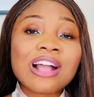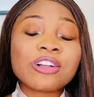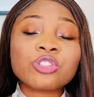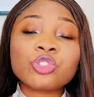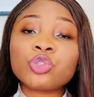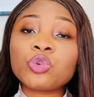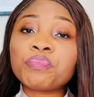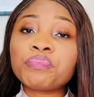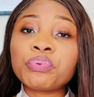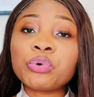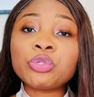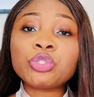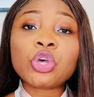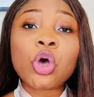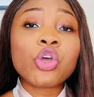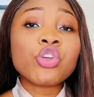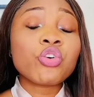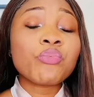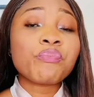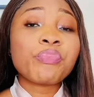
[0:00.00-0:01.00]
asked to put
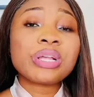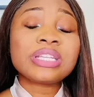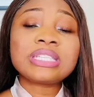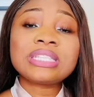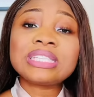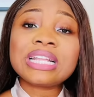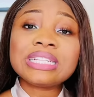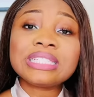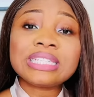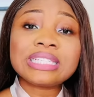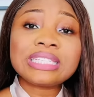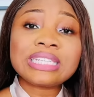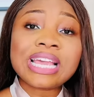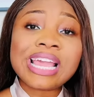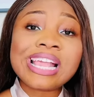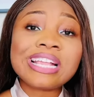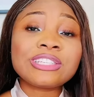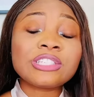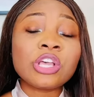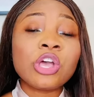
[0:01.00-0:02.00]
all your personal
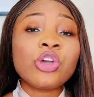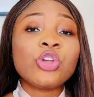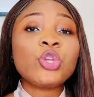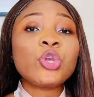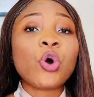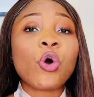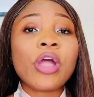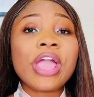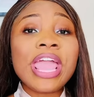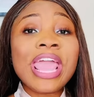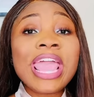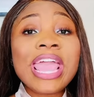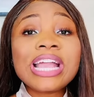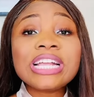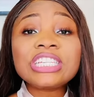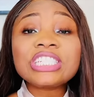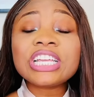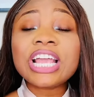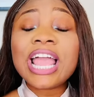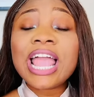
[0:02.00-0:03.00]
details, your
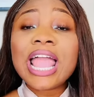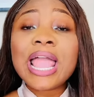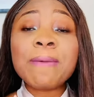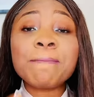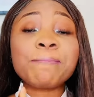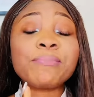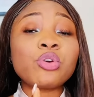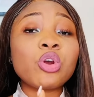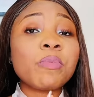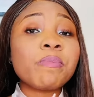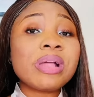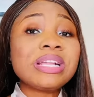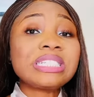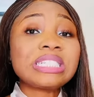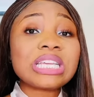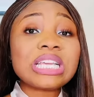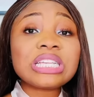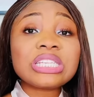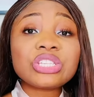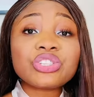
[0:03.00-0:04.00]
age,
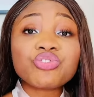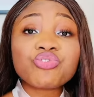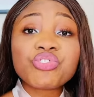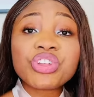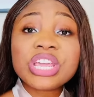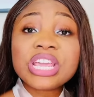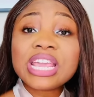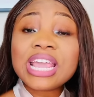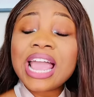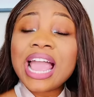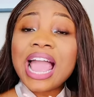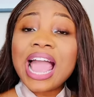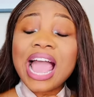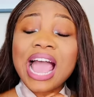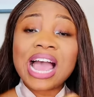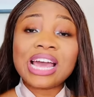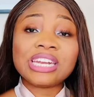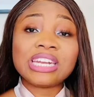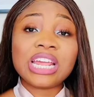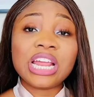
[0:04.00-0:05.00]
employment history,
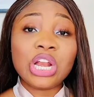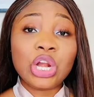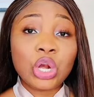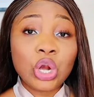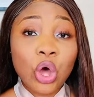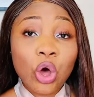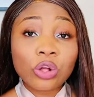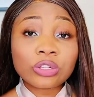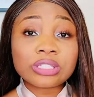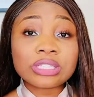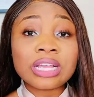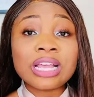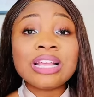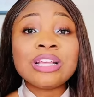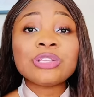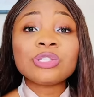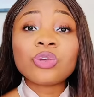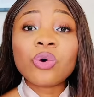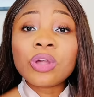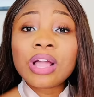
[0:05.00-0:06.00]
and a lot.
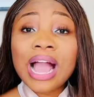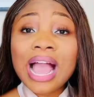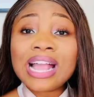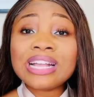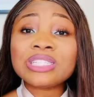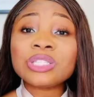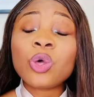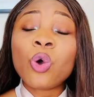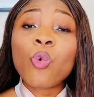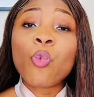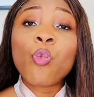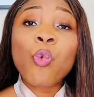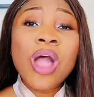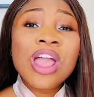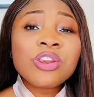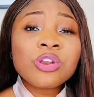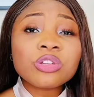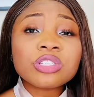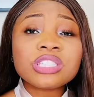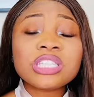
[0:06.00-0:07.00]
So guys,
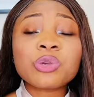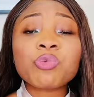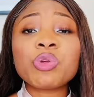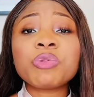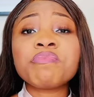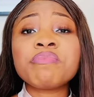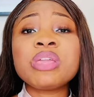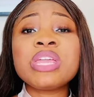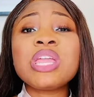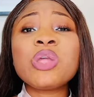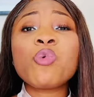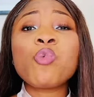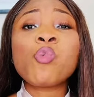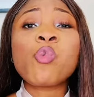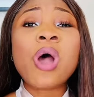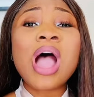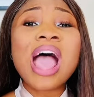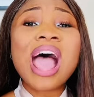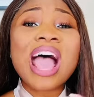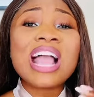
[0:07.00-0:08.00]
why not stick with me
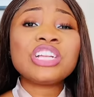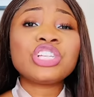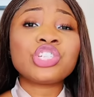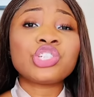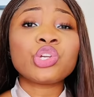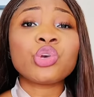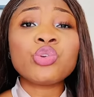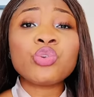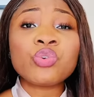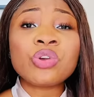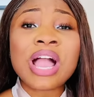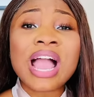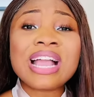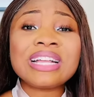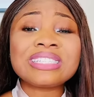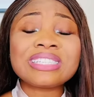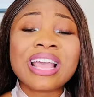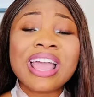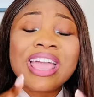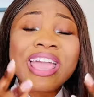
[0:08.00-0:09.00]
while I show you
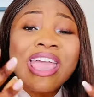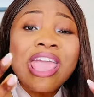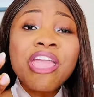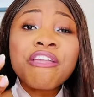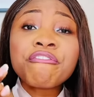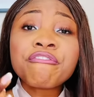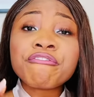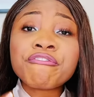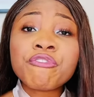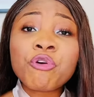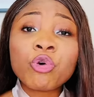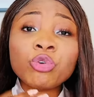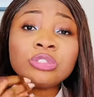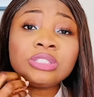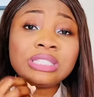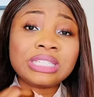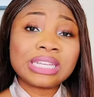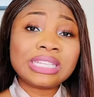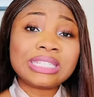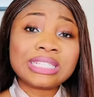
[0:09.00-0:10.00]
guys a
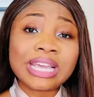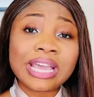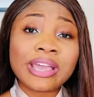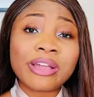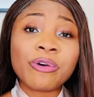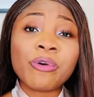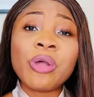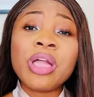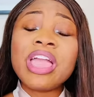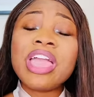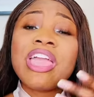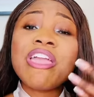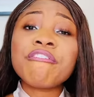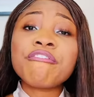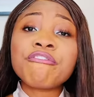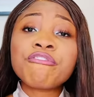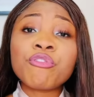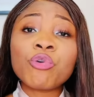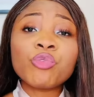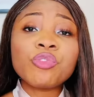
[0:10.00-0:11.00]
full detail, a
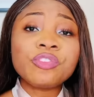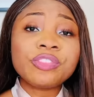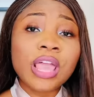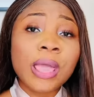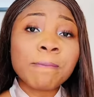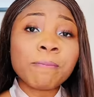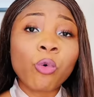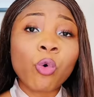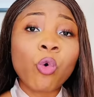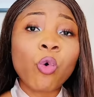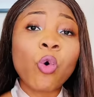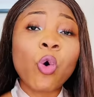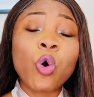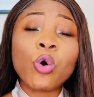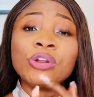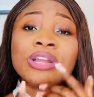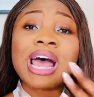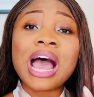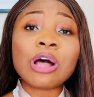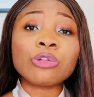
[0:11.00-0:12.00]
full demo
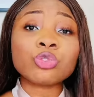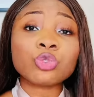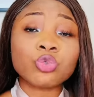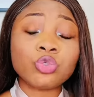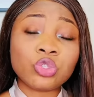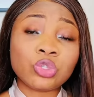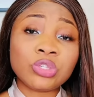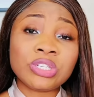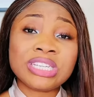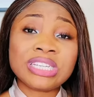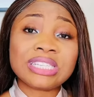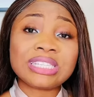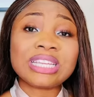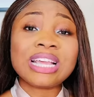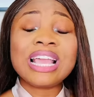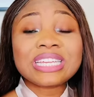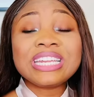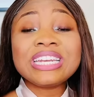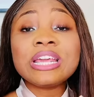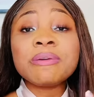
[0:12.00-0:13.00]
on how to do
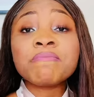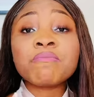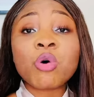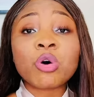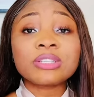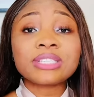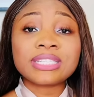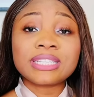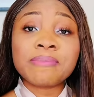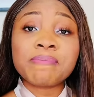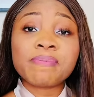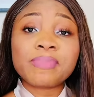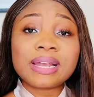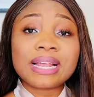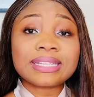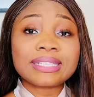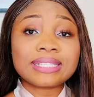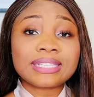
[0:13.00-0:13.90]
this in a more simpler